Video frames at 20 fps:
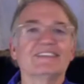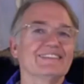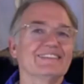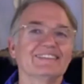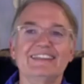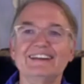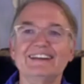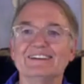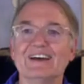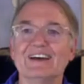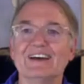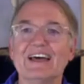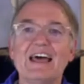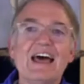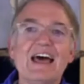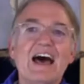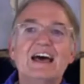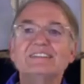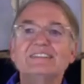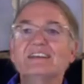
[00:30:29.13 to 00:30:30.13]
They don't know.
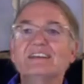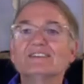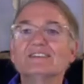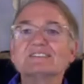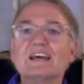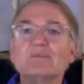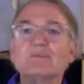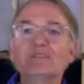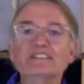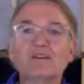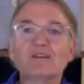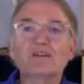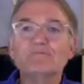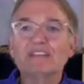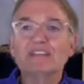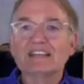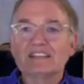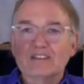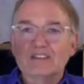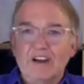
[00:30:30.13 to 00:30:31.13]
They'll tell me
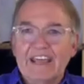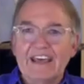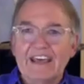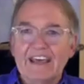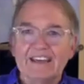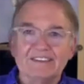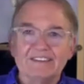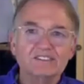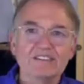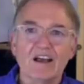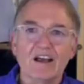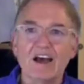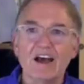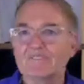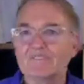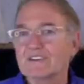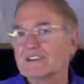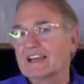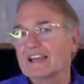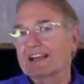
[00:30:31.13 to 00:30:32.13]
something in their head. They'll say, oh, I
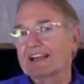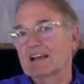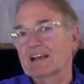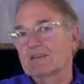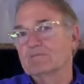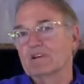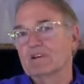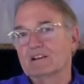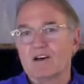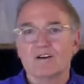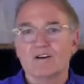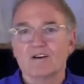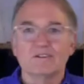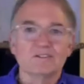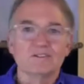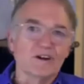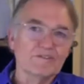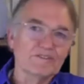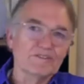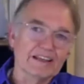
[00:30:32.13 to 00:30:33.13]
feel like I'm alone,
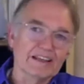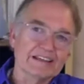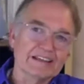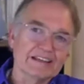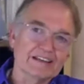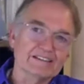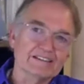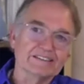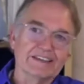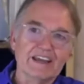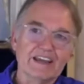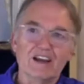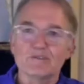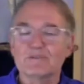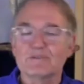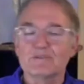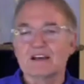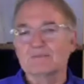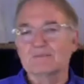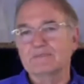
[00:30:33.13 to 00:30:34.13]
or I feel like he doesn't care
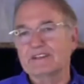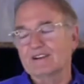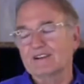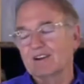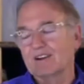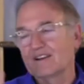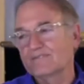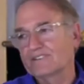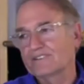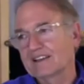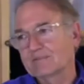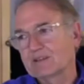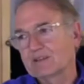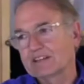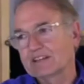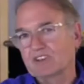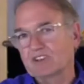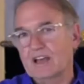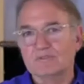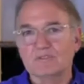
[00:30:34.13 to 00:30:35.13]
about me, or I feel like my
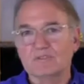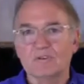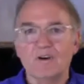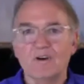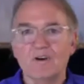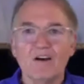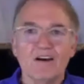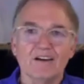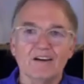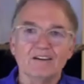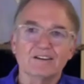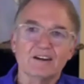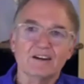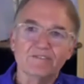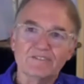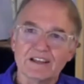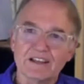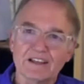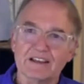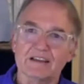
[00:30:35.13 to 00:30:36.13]
job's too hard, or I
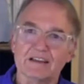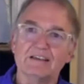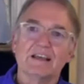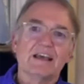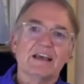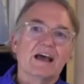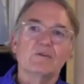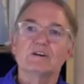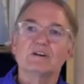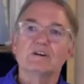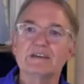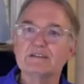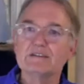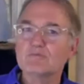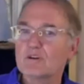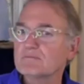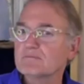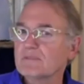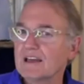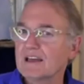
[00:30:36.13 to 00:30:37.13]
feel like I want to make
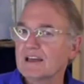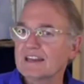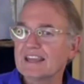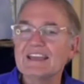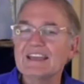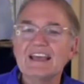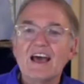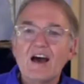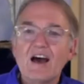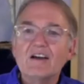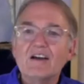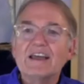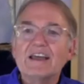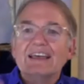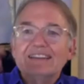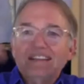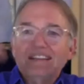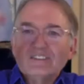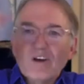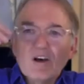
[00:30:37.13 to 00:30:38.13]
more money.
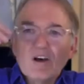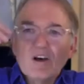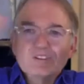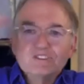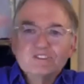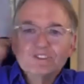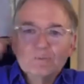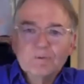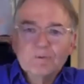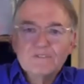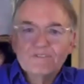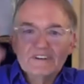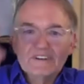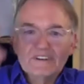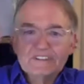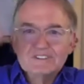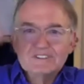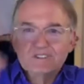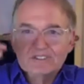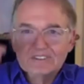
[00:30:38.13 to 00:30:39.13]
Okay, this is all
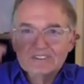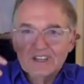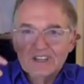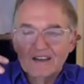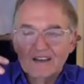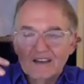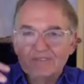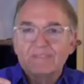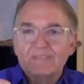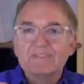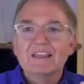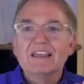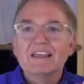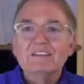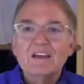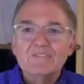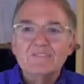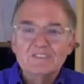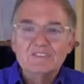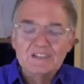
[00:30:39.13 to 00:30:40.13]
superficial stuff.
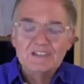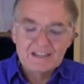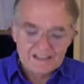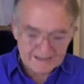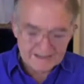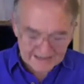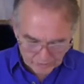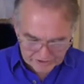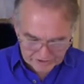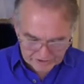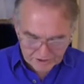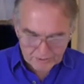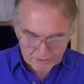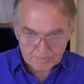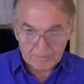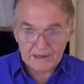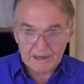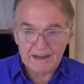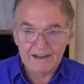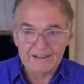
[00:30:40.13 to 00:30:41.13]
You have to connect with your
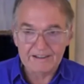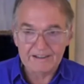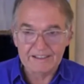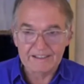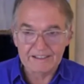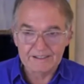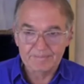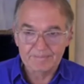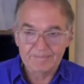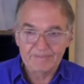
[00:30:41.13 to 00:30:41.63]
body.